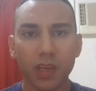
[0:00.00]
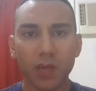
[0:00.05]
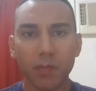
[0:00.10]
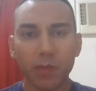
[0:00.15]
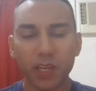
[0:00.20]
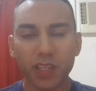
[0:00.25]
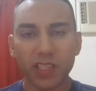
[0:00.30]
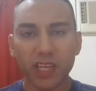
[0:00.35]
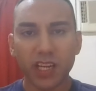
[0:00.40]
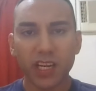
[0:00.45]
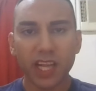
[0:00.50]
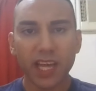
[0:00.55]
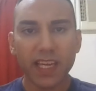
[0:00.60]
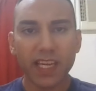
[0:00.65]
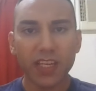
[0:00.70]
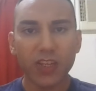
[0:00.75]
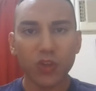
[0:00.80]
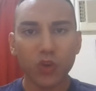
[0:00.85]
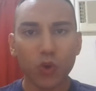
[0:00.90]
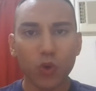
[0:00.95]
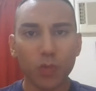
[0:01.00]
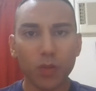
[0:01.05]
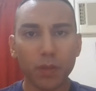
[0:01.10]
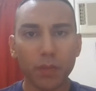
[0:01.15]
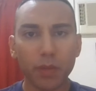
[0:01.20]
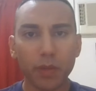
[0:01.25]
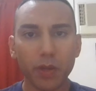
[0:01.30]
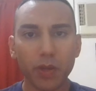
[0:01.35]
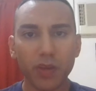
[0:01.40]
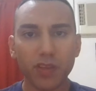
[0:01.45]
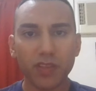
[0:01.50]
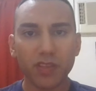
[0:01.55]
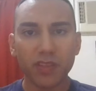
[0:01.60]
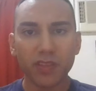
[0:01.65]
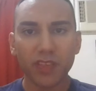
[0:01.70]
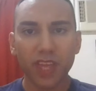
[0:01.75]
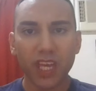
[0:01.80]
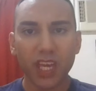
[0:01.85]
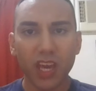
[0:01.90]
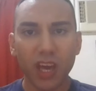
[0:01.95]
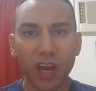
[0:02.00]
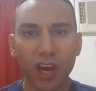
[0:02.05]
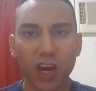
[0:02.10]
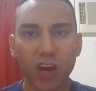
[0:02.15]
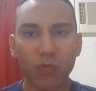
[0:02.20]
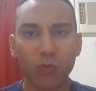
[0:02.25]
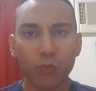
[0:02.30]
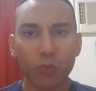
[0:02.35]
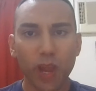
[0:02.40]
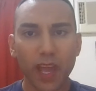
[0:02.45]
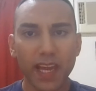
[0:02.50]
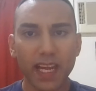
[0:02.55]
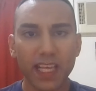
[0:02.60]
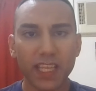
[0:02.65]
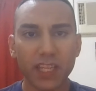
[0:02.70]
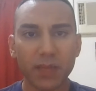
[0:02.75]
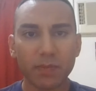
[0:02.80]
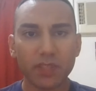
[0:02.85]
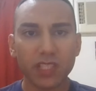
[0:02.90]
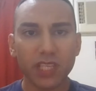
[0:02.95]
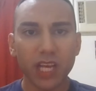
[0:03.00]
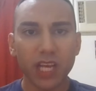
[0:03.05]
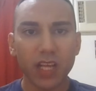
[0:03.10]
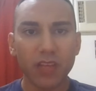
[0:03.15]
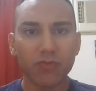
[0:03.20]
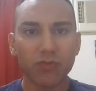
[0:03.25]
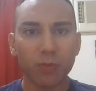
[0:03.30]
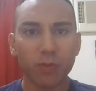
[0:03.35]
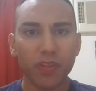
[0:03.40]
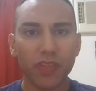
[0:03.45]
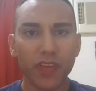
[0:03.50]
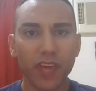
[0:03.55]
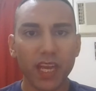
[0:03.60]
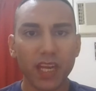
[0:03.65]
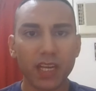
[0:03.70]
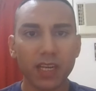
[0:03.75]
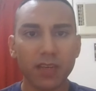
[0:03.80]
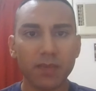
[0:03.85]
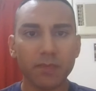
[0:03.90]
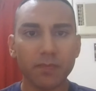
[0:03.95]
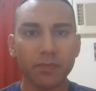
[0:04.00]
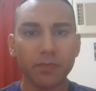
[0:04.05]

Because unlike a normal person, they can't regulate themselves from within.